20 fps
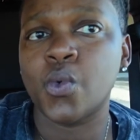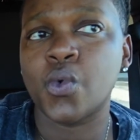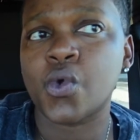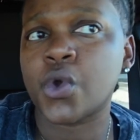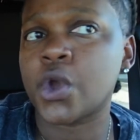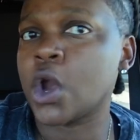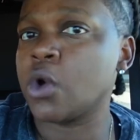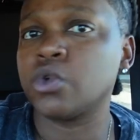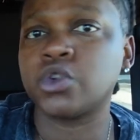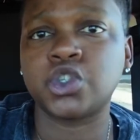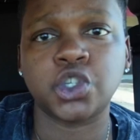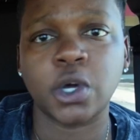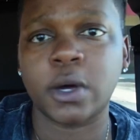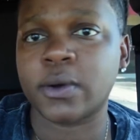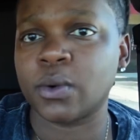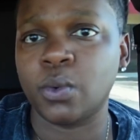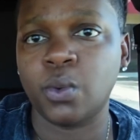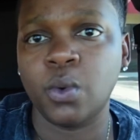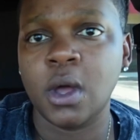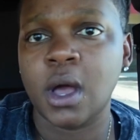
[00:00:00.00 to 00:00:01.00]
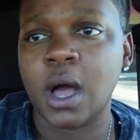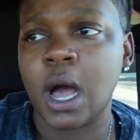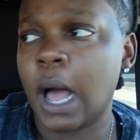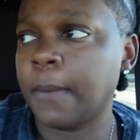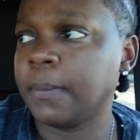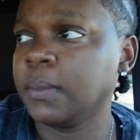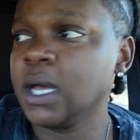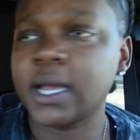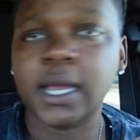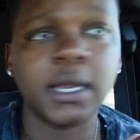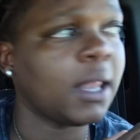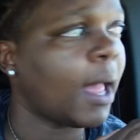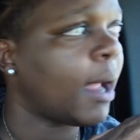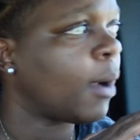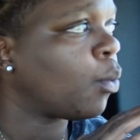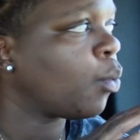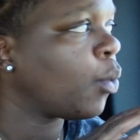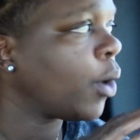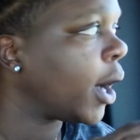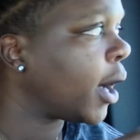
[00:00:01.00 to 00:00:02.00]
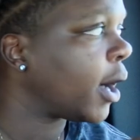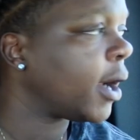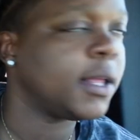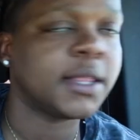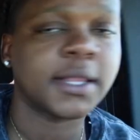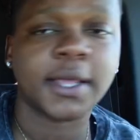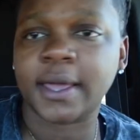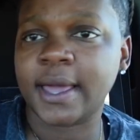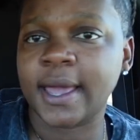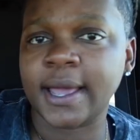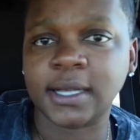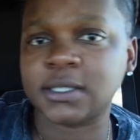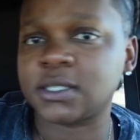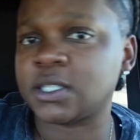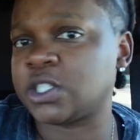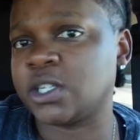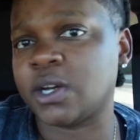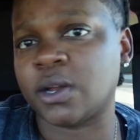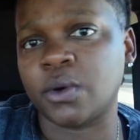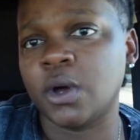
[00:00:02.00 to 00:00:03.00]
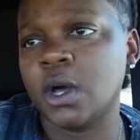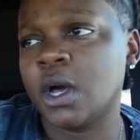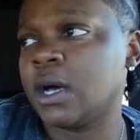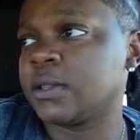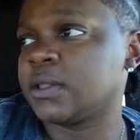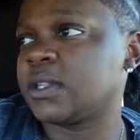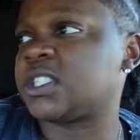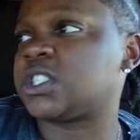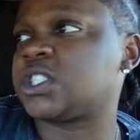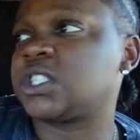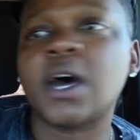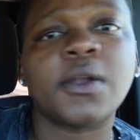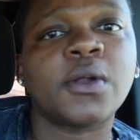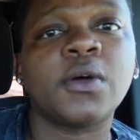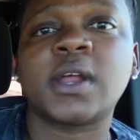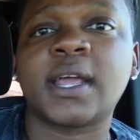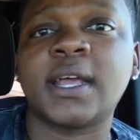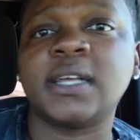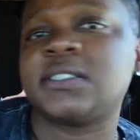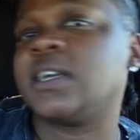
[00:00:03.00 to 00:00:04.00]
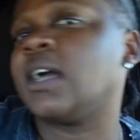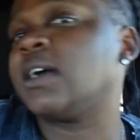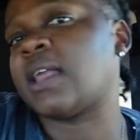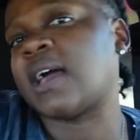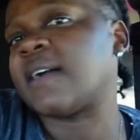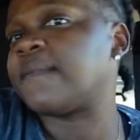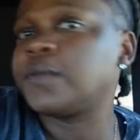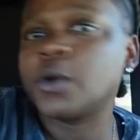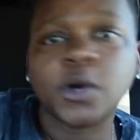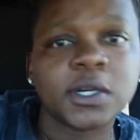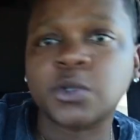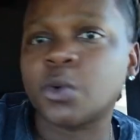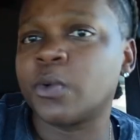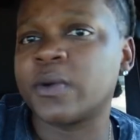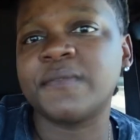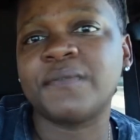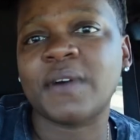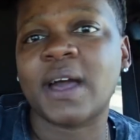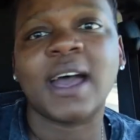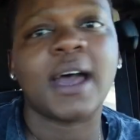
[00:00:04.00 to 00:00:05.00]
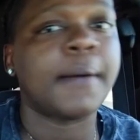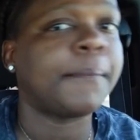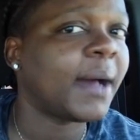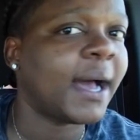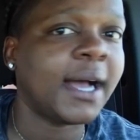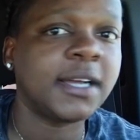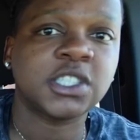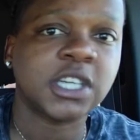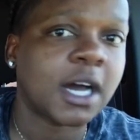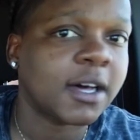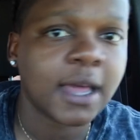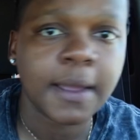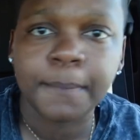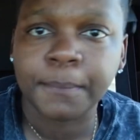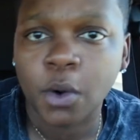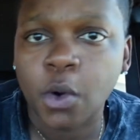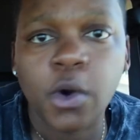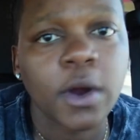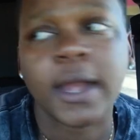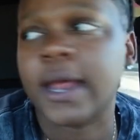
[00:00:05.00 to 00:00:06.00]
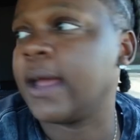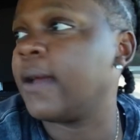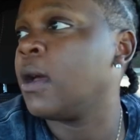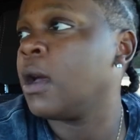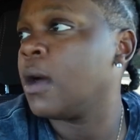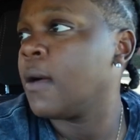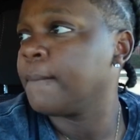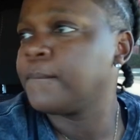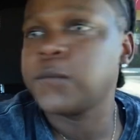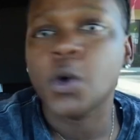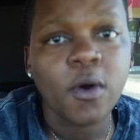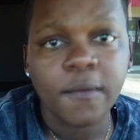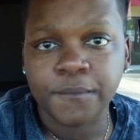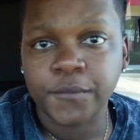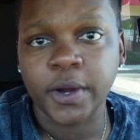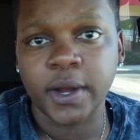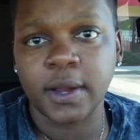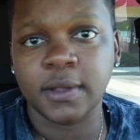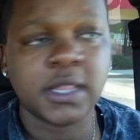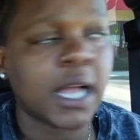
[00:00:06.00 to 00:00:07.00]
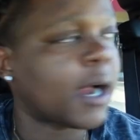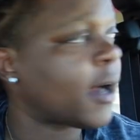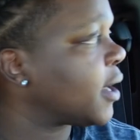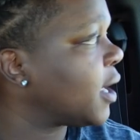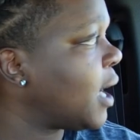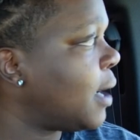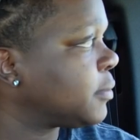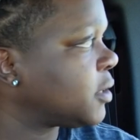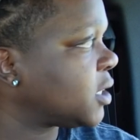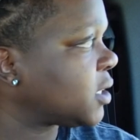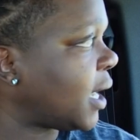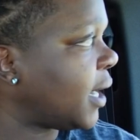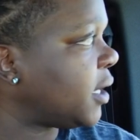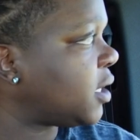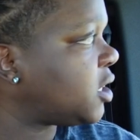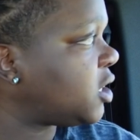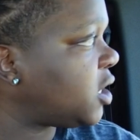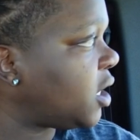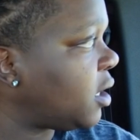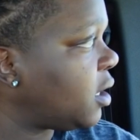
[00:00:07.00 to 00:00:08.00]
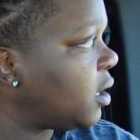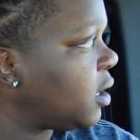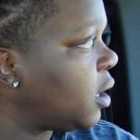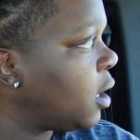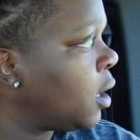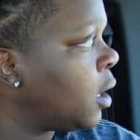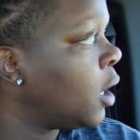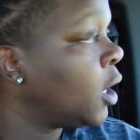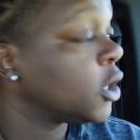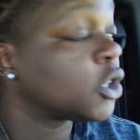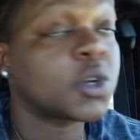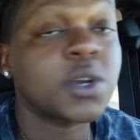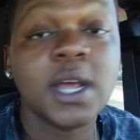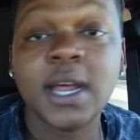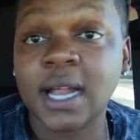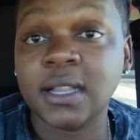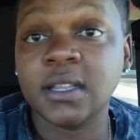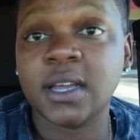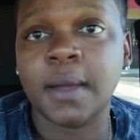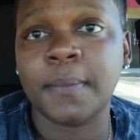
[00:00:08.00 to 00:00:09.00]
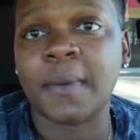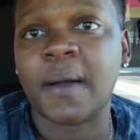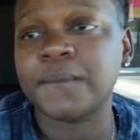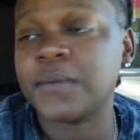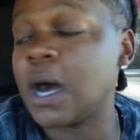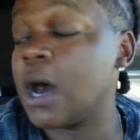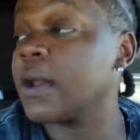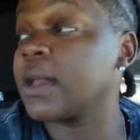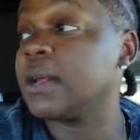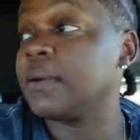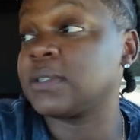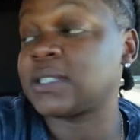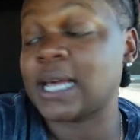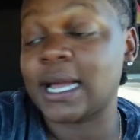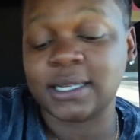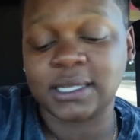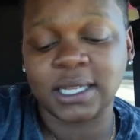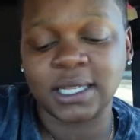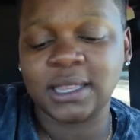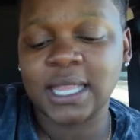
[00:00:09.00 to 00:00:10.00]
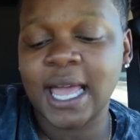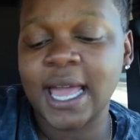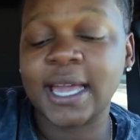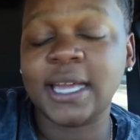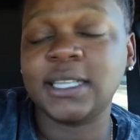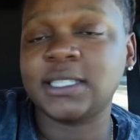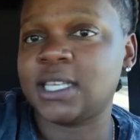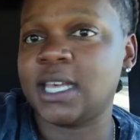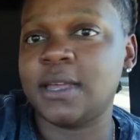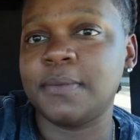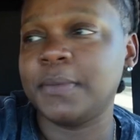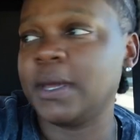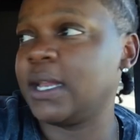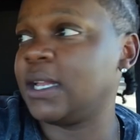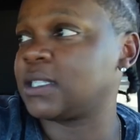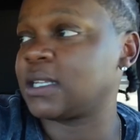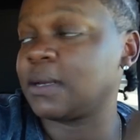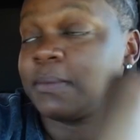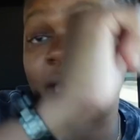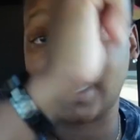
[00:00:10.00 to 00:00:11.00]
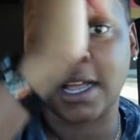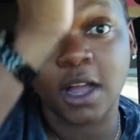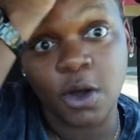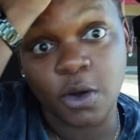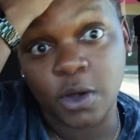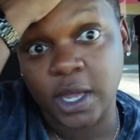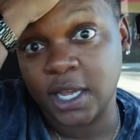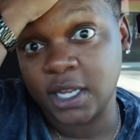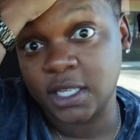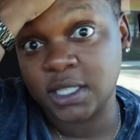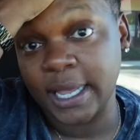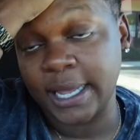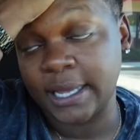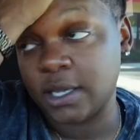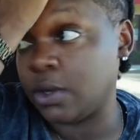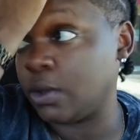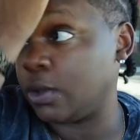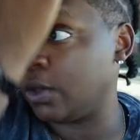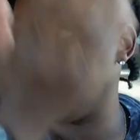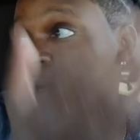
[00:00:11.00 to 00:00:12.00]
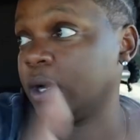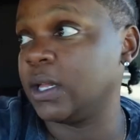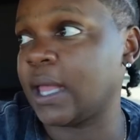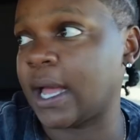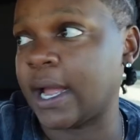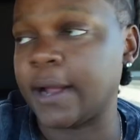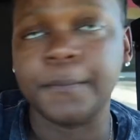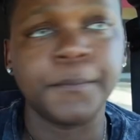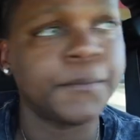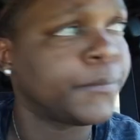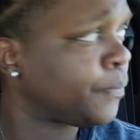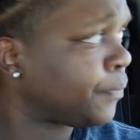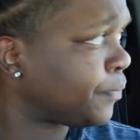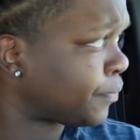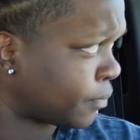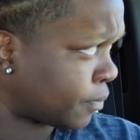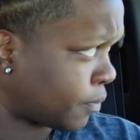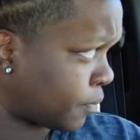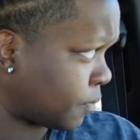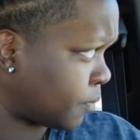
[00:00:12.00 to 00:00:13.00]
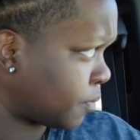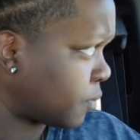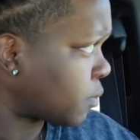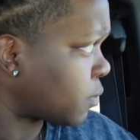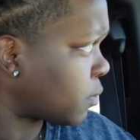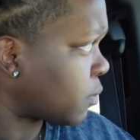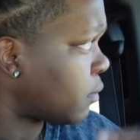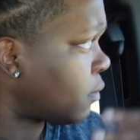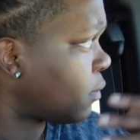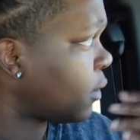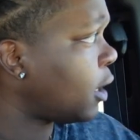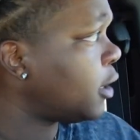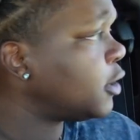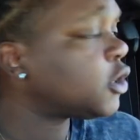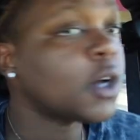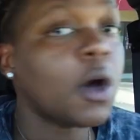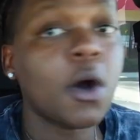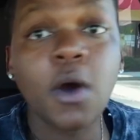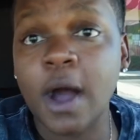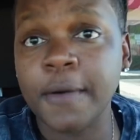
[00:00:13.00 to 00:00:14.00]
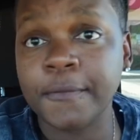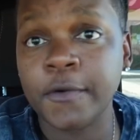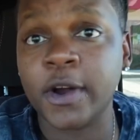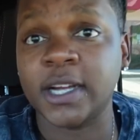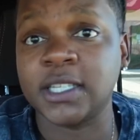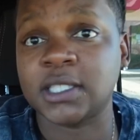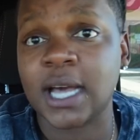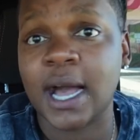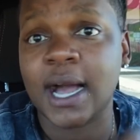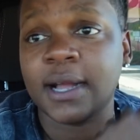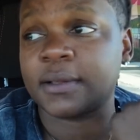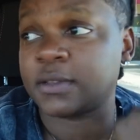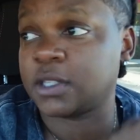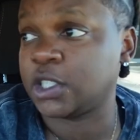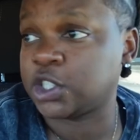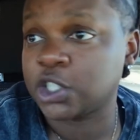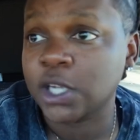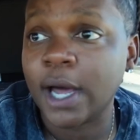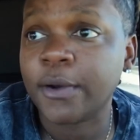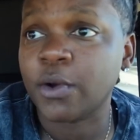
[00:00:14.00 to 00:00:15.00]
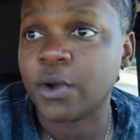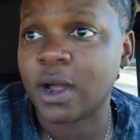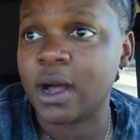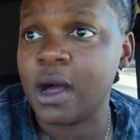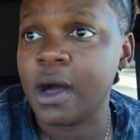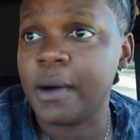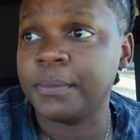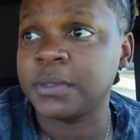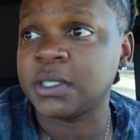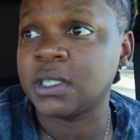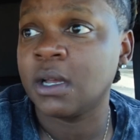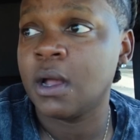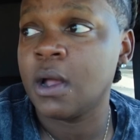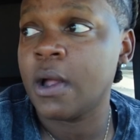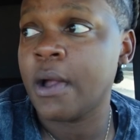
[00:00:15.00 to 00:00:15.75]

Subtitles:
No shuttle. I'm looking like, where in the heck is the shuttle? The shuttle gets there like 4:25. Mind y'all, they board at 4:30. I'm just like, shh. So then I look at my phone and it was like delayed 10 minutes. I'm like, okay, thank you, Lord. Like, so of course, the shuttle comes,